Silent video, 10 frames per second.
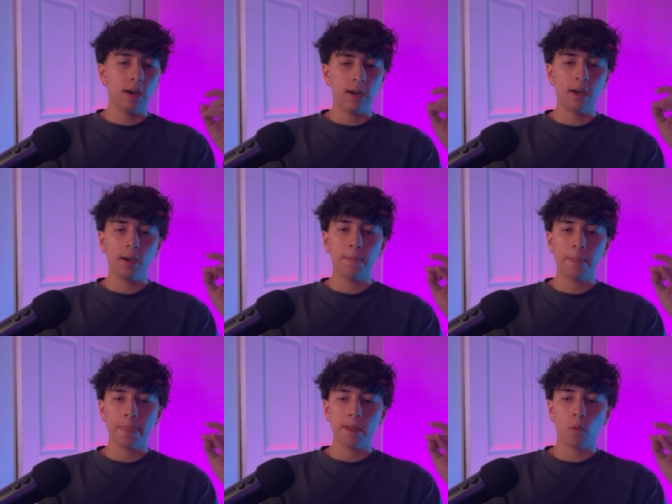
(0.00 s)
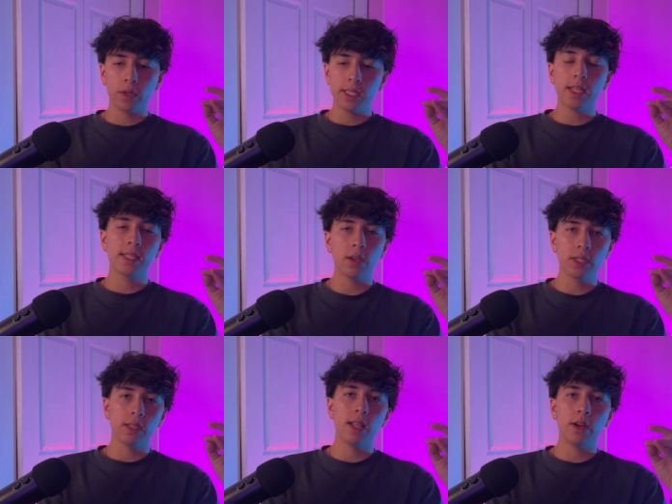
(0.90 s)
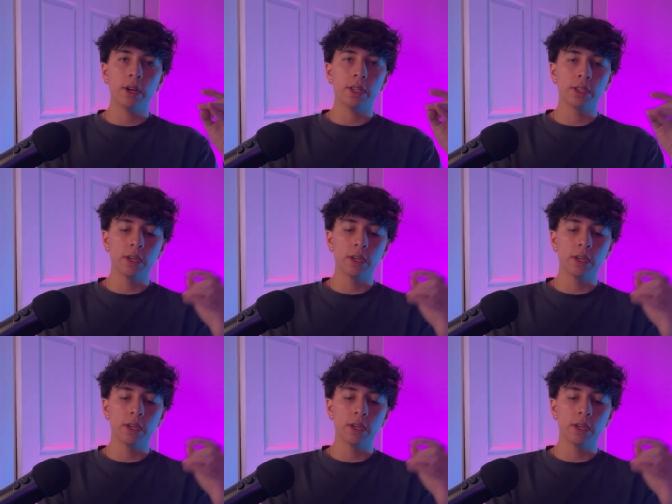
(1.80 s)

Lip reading: Once that sales letter is